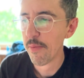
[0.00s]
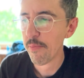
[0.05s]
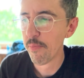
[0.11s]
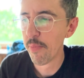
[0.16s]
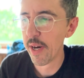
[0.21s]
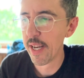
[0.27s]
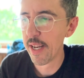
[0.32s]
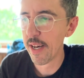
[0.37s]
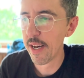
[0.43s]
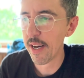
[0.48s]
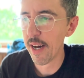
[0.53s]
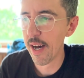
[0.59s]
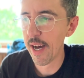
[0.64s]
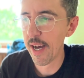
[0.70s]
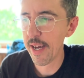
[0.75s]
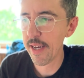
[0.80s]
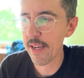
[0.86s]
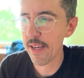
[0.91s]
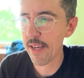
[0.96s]
But
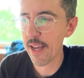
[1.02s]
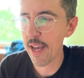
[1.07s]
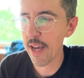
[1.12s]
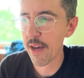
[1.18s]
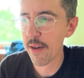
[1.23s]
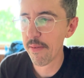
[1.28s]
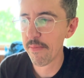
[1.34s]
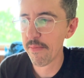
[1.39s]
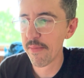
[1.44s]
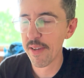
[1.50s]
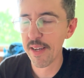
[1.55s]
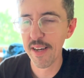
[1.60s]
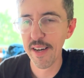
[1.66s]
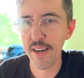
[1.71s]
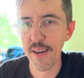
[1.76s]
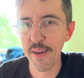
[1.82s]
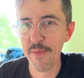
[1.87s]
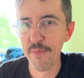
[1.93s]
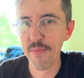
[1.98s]
I
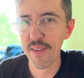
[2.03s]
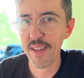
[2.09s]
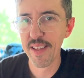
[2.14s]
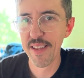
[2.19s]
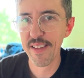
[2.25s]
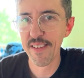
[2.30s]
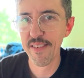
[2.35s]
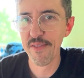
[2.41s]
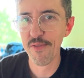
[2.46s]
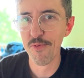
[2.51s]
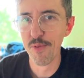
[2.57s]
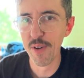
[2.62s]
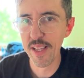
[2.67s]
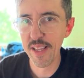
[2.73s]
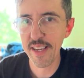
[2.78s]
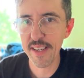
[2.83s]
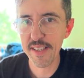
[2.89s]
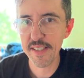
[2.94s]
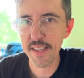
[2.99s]
am
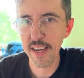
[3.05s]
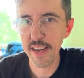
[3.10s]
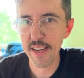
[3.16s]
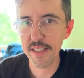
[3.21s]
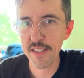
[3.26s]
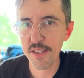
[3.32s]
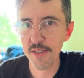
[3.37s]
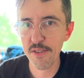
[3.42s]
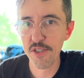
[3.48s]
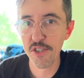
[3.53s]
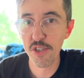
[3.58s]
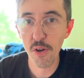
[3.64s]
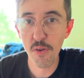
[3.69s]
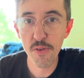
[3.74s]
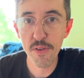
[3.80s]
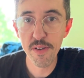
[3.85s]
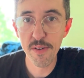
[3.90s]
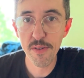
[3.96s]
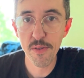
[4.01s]
really excited to show
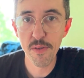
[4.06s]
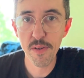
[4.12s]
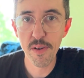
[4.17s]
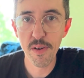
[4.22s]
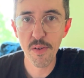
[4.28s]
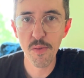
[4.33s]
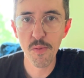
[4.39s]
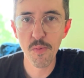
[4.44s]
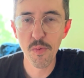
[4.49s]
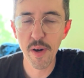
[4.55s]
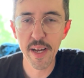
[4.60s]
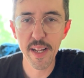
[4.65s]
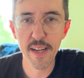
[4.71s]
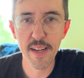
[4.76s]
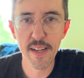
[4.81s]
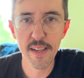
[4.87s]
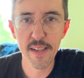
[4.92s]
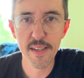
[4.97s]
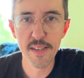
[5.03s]
you what
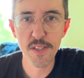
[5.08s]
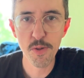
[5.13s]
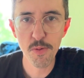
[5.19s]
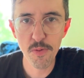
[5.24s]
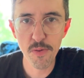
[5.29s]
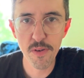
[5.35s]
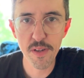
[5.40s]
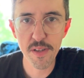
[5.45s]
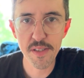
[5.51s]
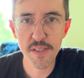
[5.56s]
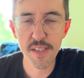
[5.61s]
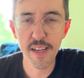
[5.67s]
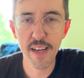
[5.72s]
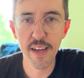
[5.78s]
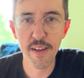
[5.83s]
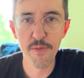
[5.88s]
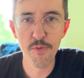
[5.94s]
tools and